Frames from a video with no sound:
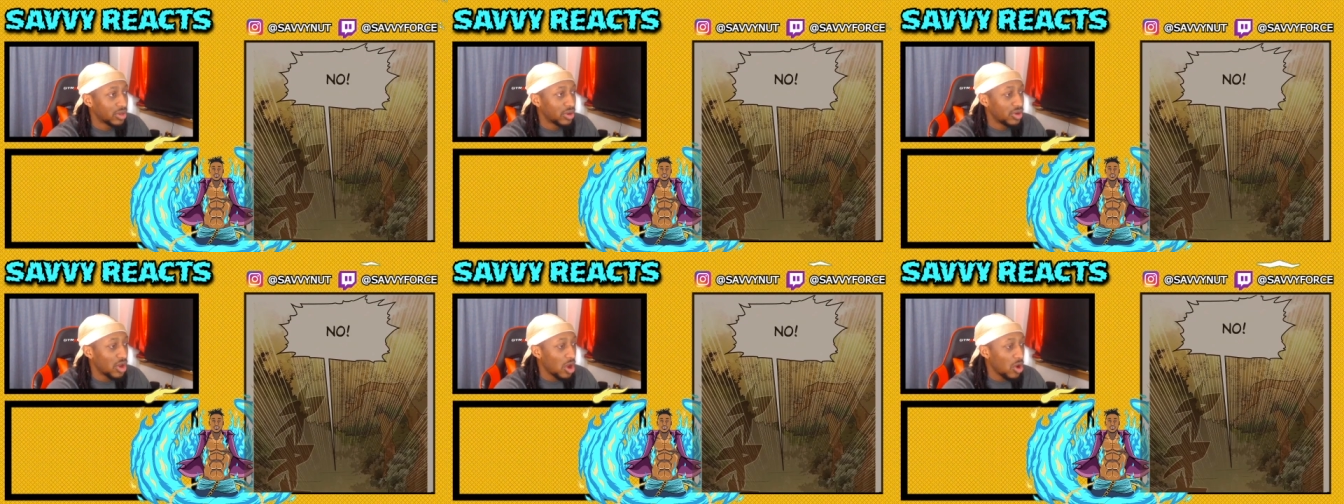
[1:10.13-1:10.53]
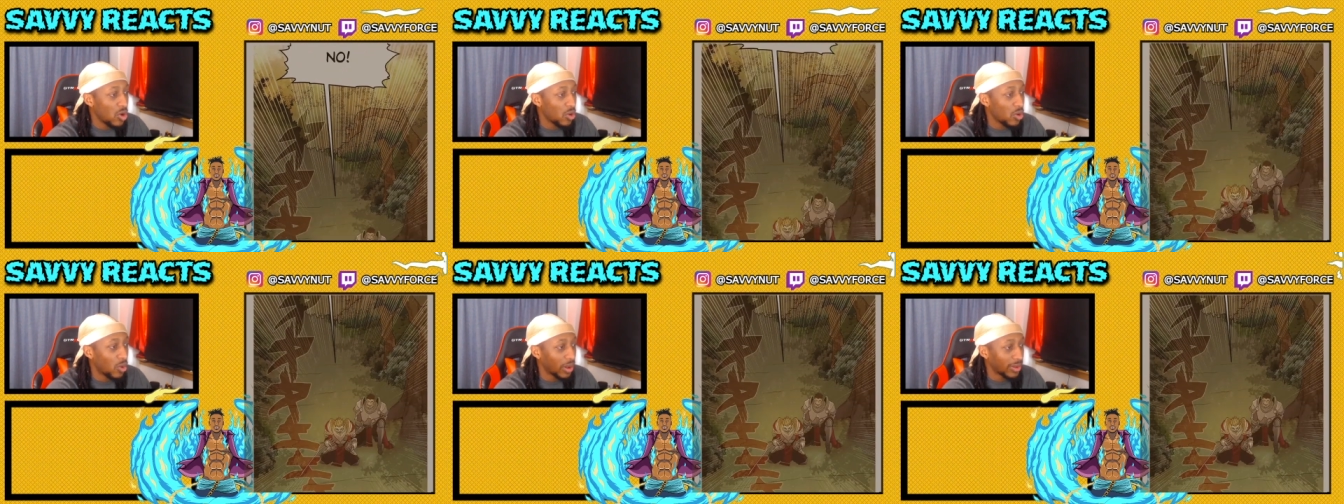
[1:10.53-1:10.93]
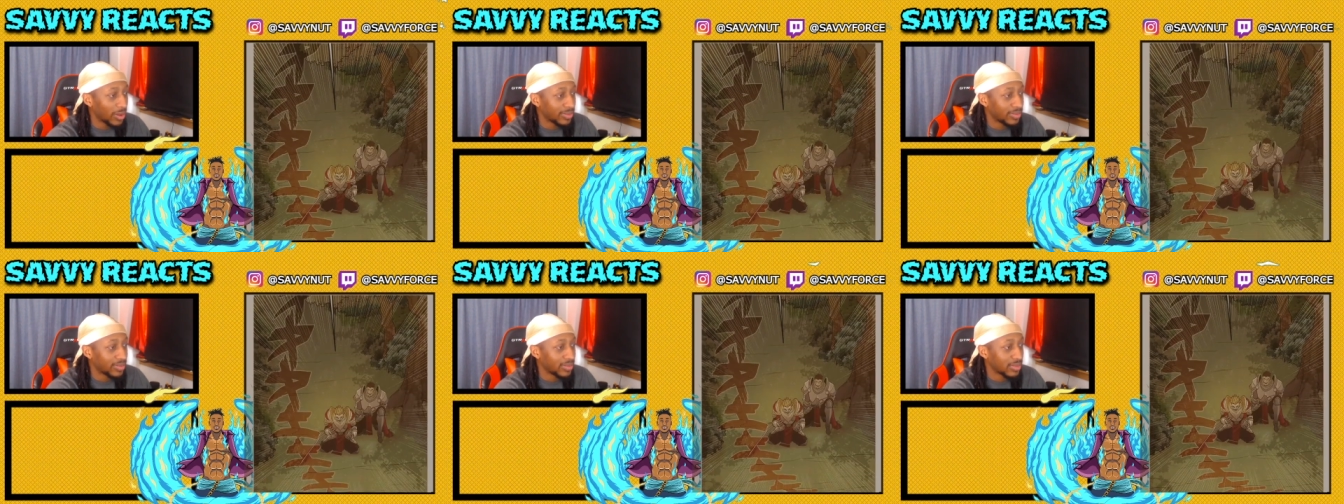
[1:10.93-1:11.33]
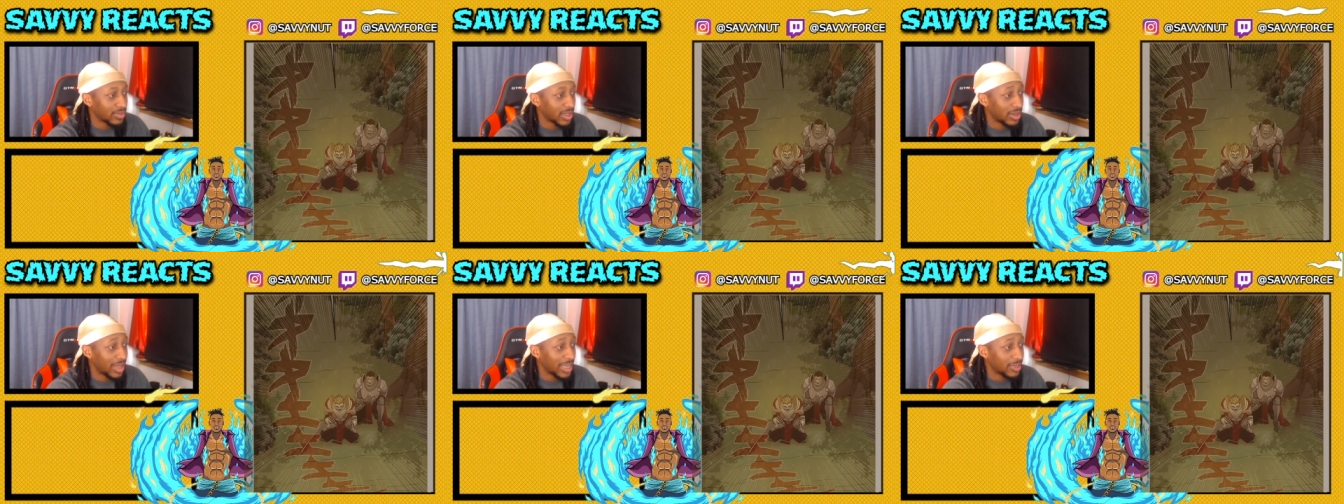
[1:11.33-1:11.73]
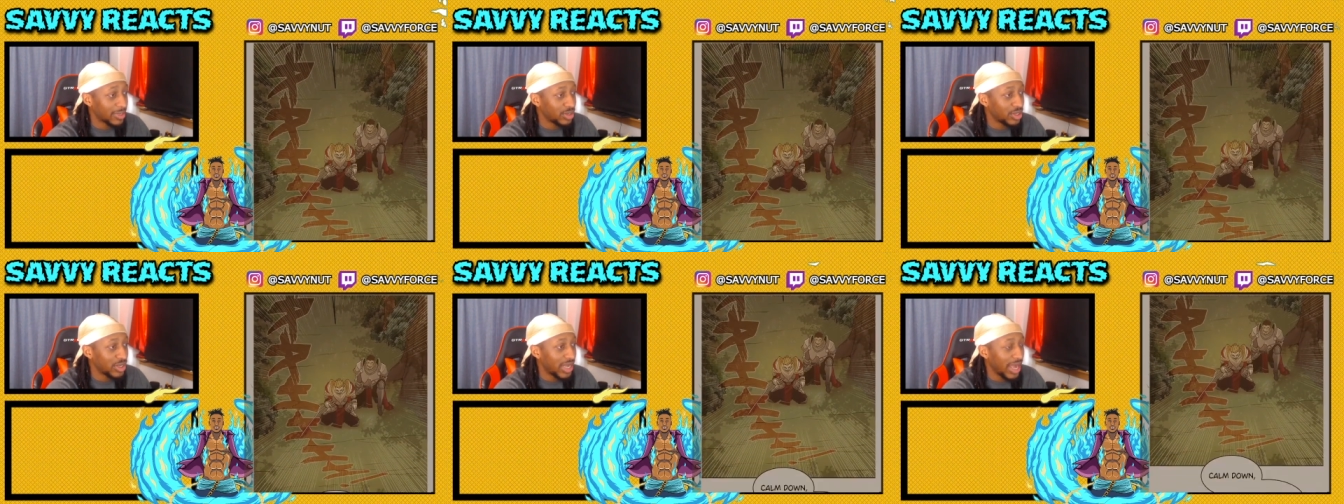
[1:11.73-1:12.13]
No! That's
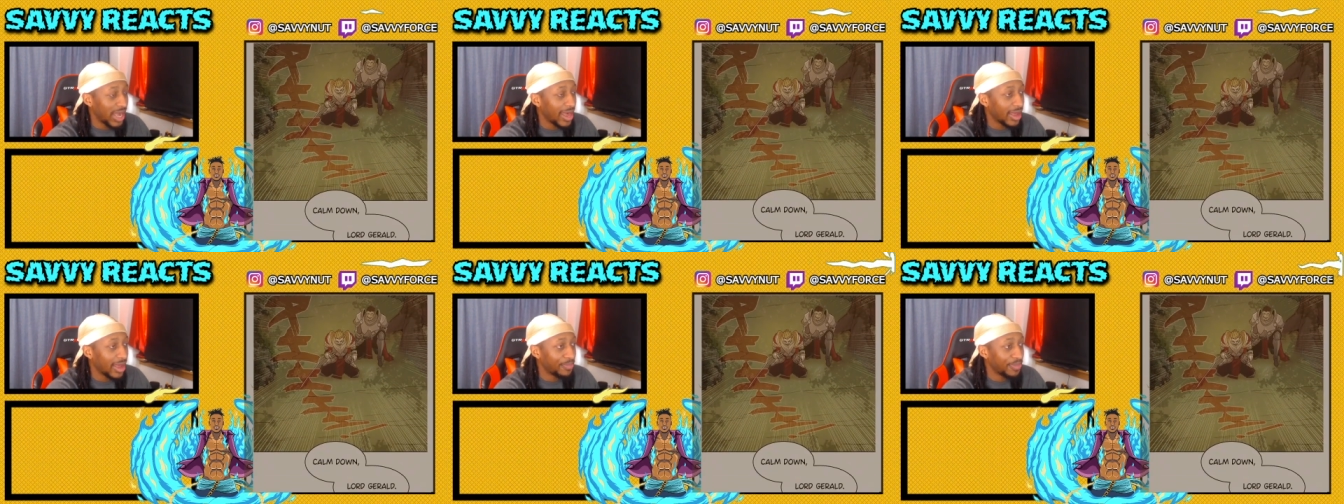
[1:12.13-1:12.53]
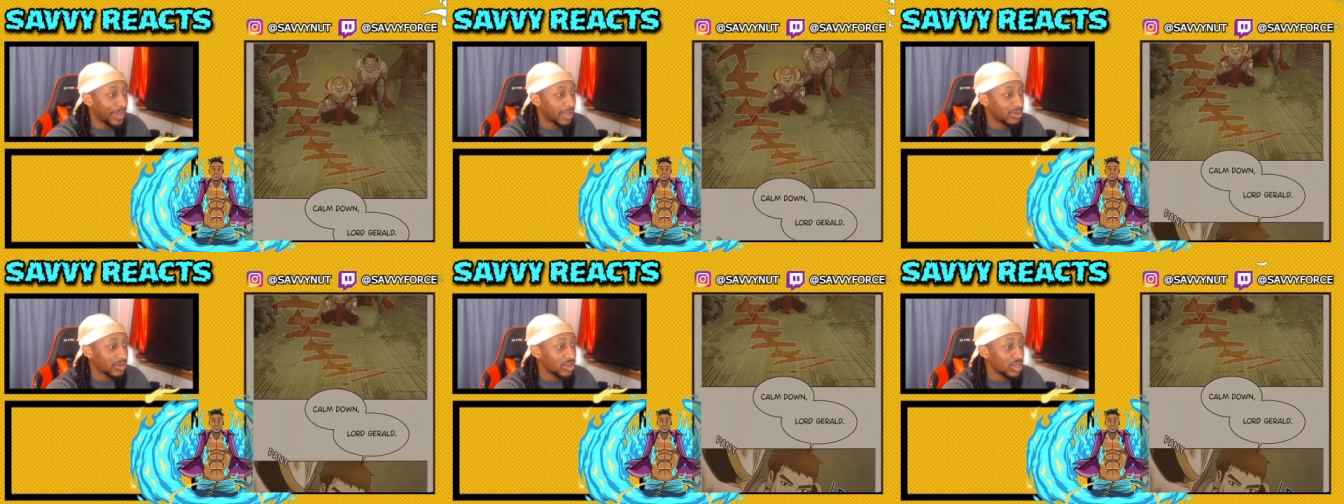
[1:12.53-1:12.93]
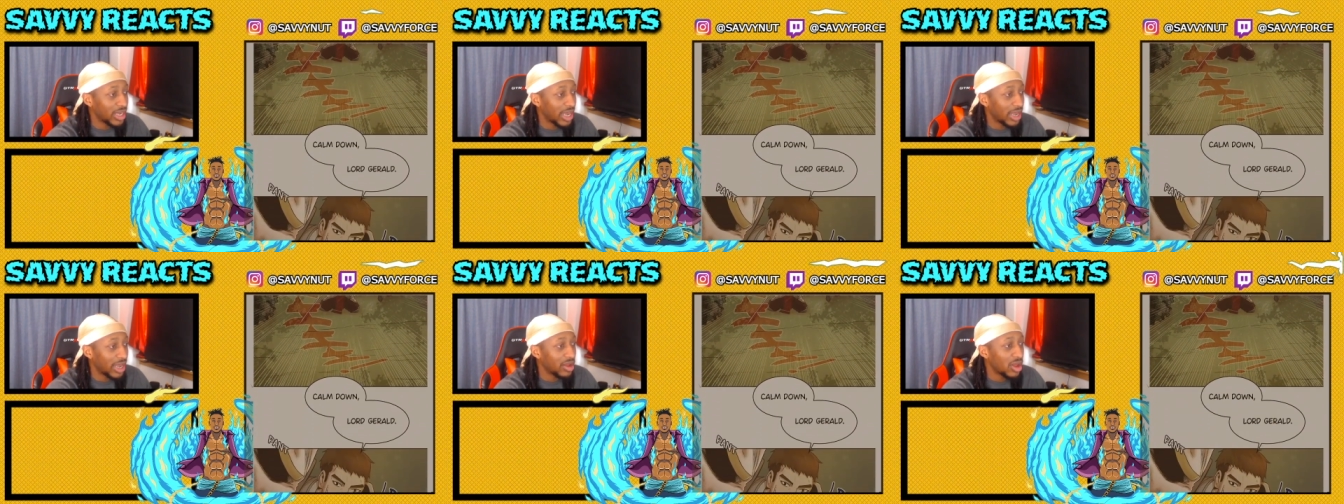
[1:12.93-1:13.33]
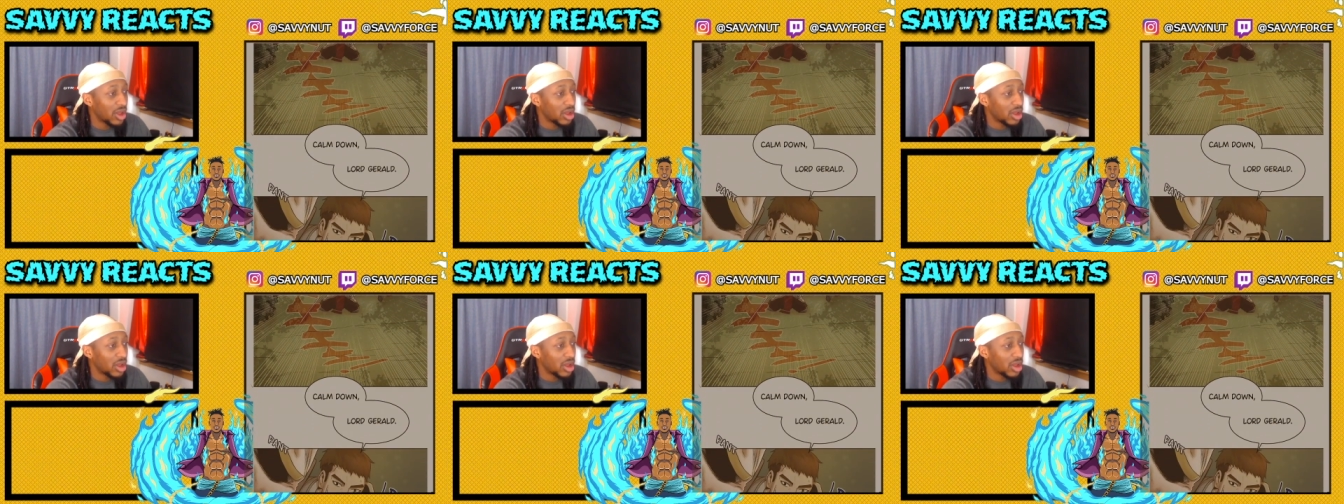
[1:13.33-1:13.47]
what you get, that's what you get.